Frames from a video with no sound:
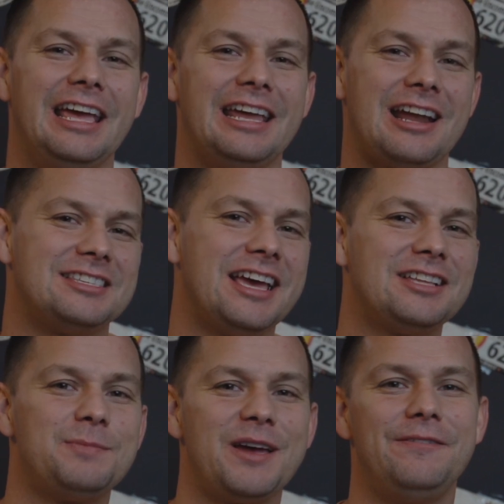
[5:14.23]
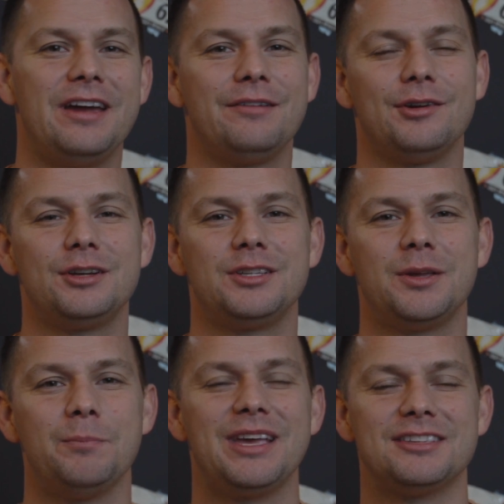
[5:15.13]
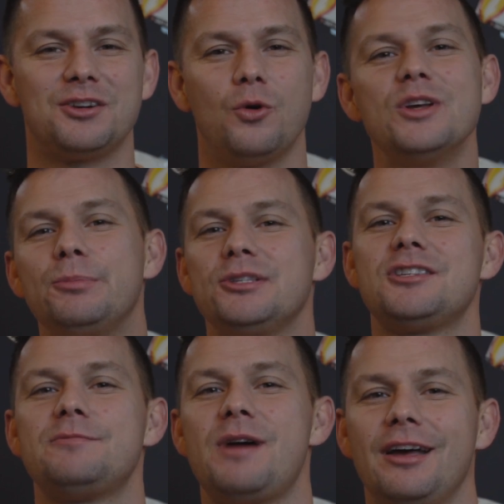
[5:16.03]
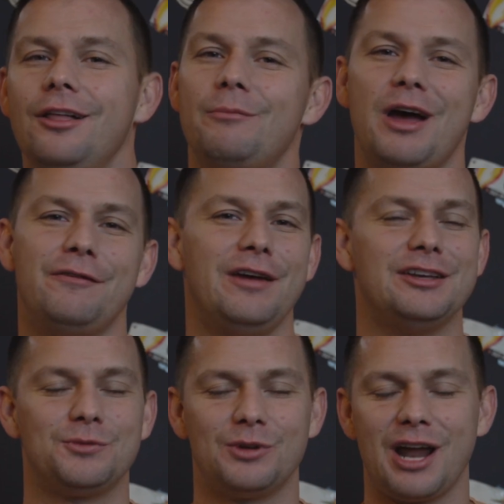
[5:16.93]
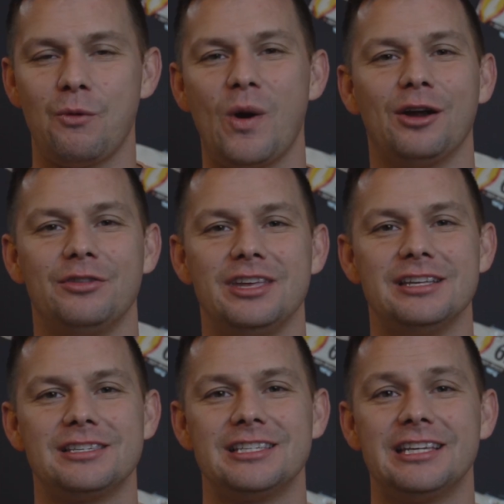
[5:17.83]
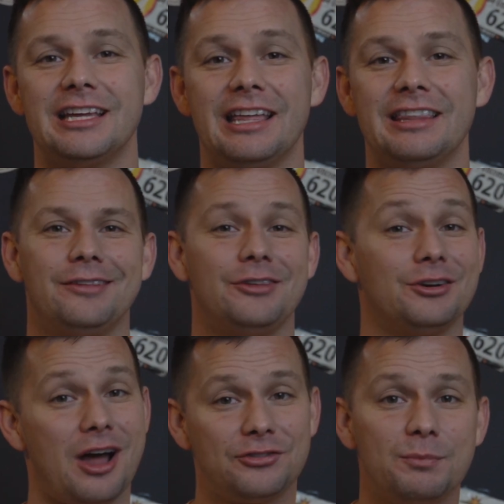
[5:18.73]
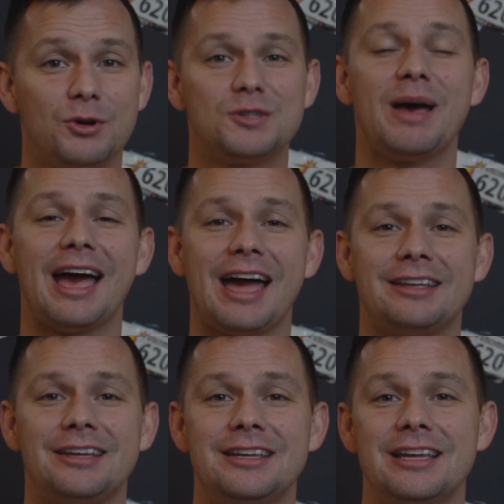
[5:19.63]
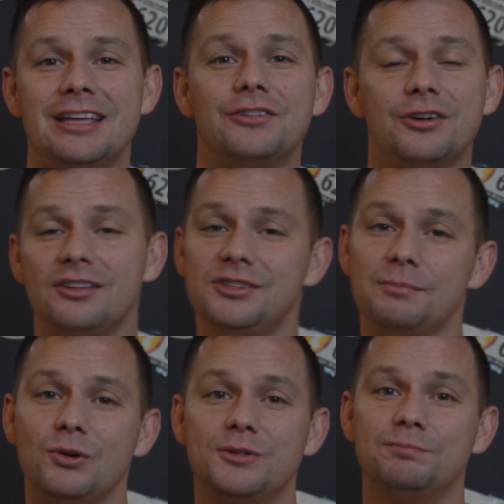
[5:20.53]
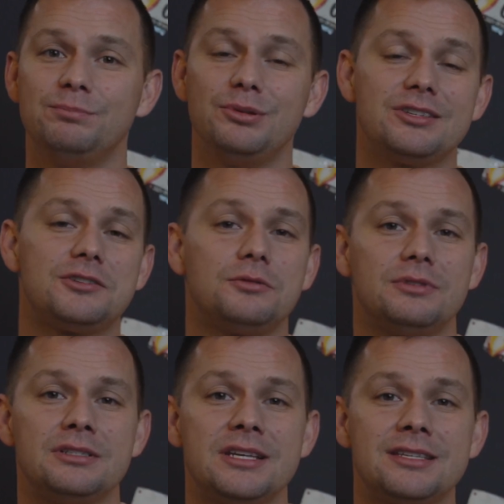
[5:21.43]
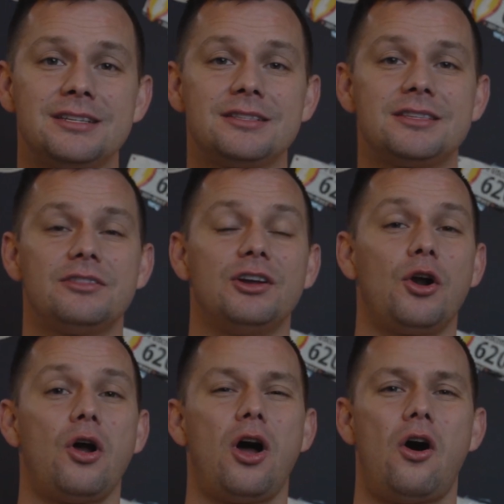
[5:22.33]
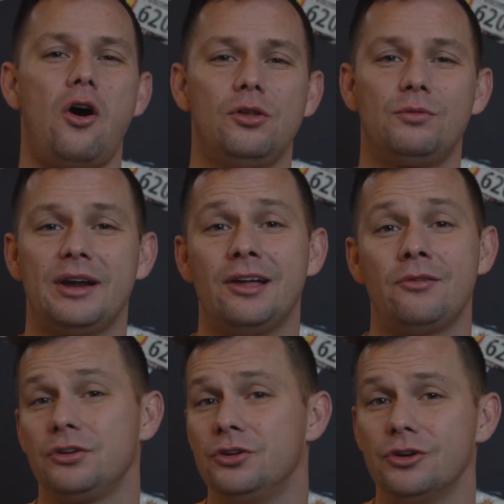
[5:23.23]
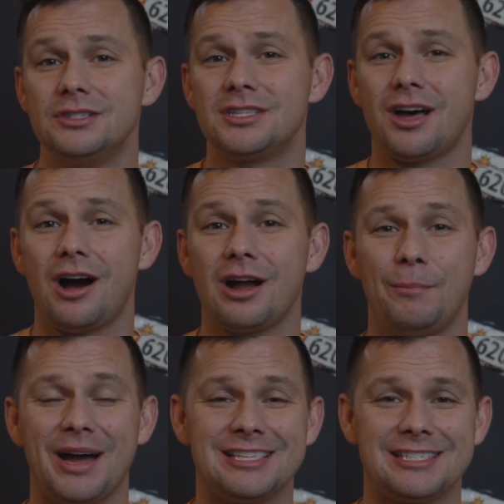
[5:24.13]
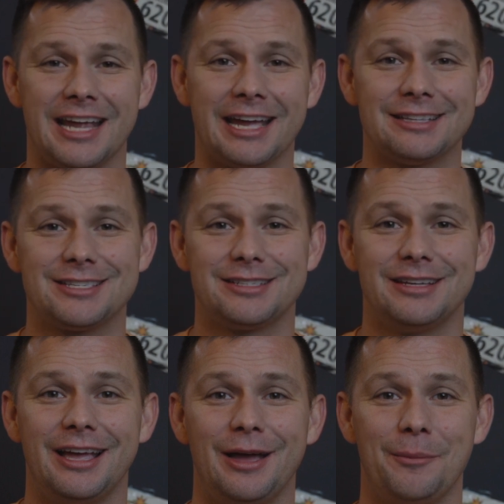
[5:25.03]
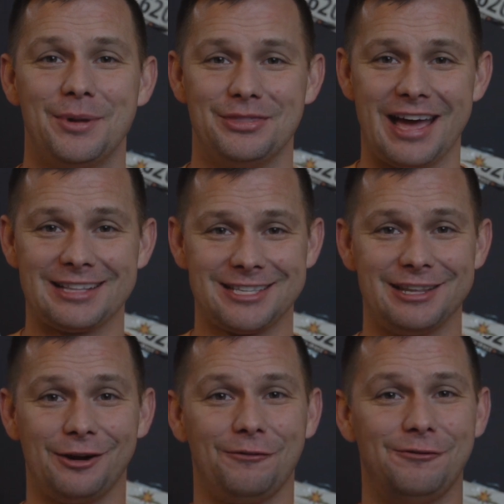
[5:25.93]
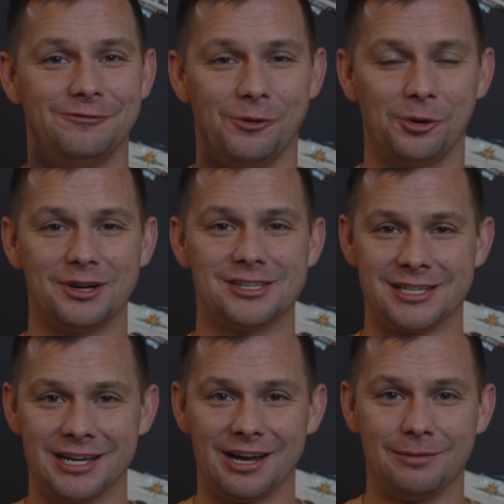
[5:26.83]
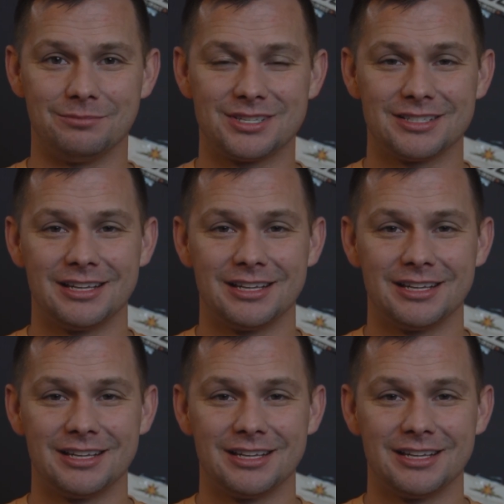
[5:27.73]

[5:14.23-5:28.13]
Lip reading: And I say it's my favorite because it always puts a smile on my face when I wear these. They're not the most padded, they're not the most blister resistance, they're all around good sock by Stance, but that's their Forrest Gumps.